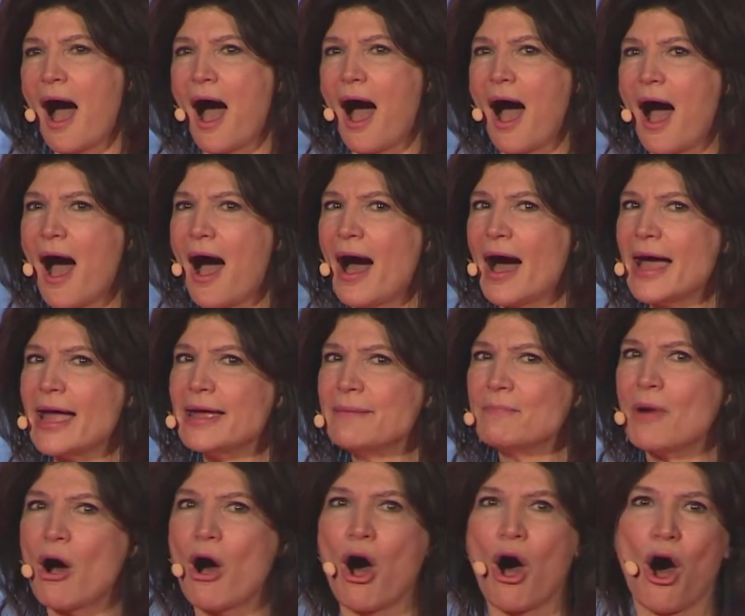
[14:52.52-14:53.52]
I'm
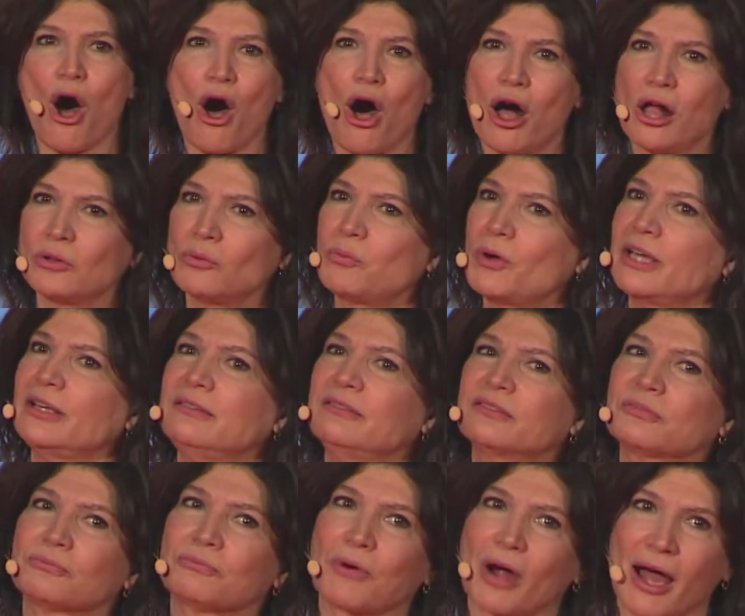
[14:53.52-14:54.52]

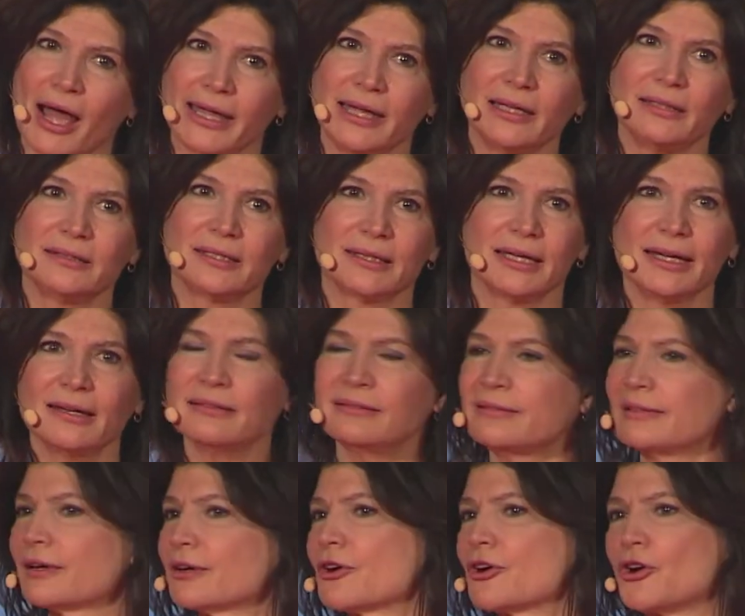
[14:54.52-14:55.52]
always right. It's
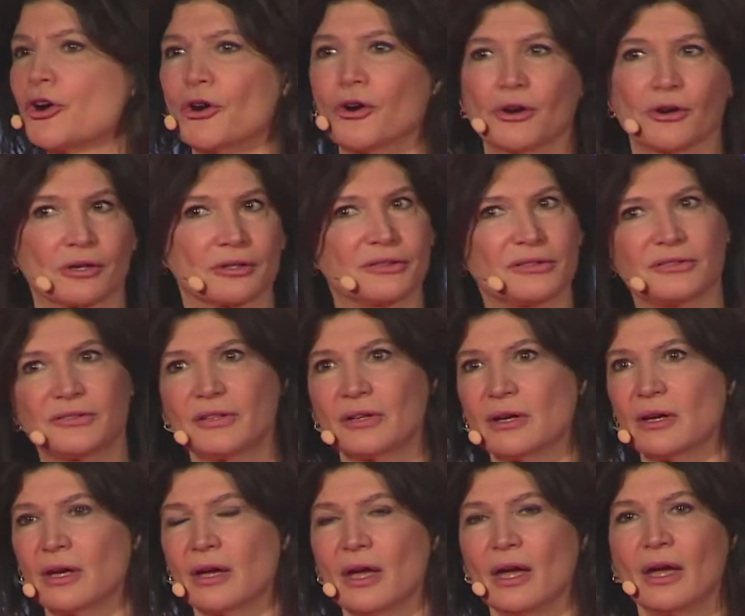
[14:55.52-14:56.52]
a curse.
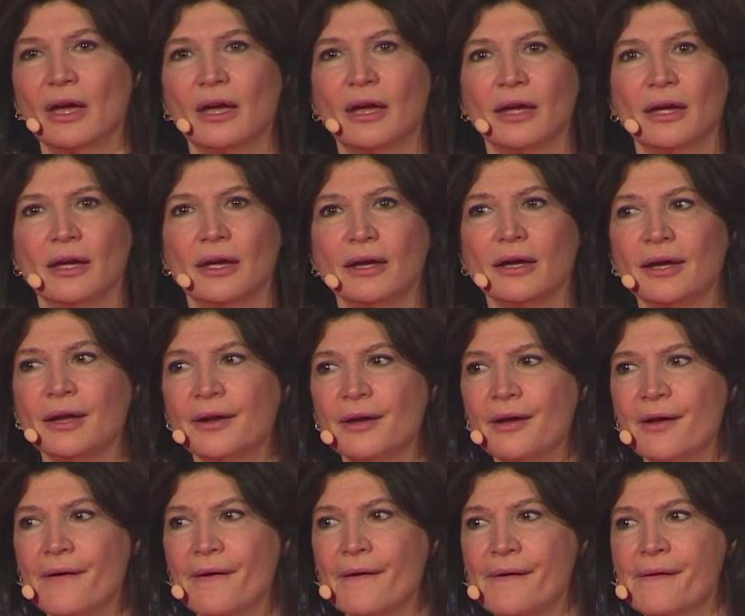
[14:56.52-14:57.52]
You
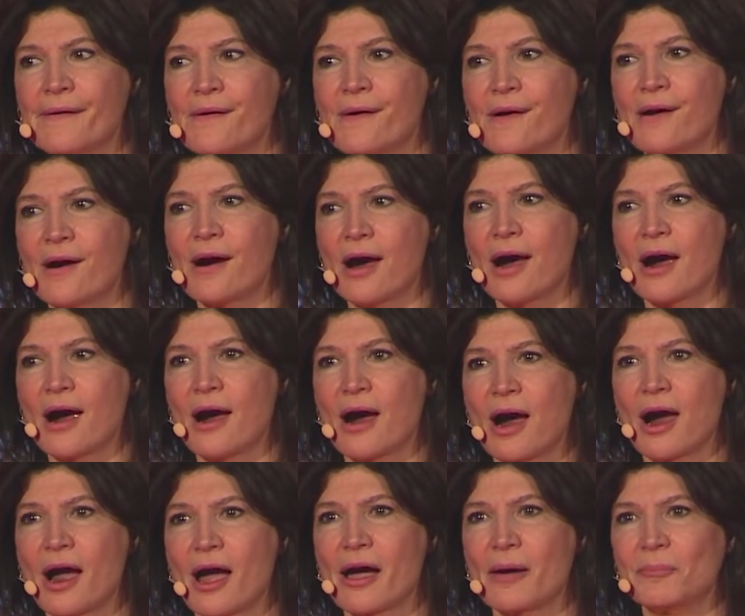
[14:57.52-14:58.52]
know?
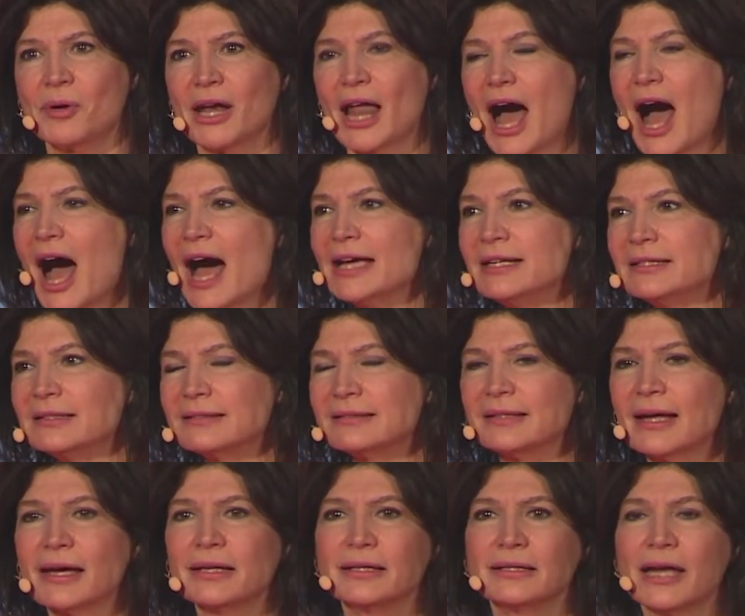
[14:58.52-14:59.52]
But I
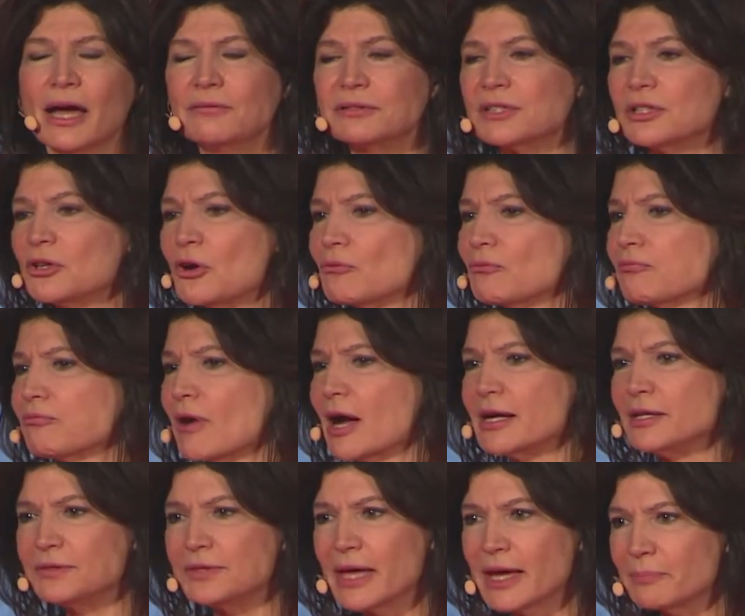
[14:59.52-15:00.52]
decided I was going to
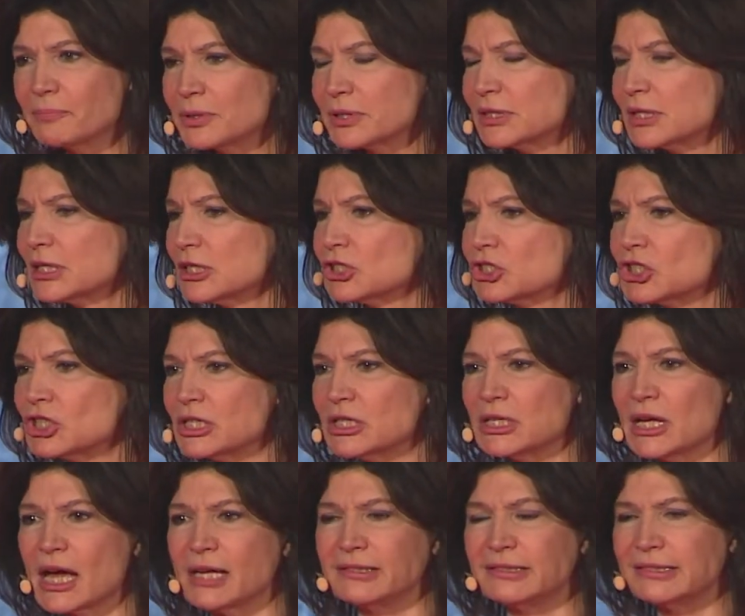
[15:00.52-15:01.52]
write that
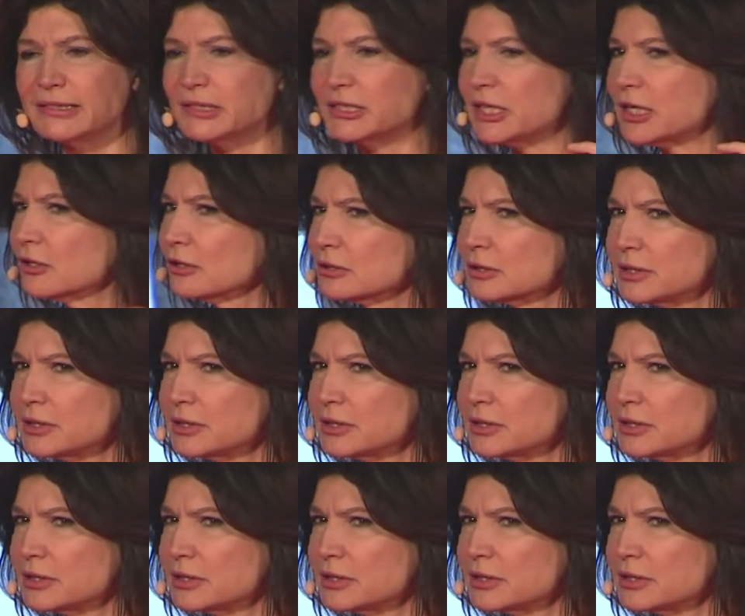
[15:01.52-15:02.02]
petition. I stared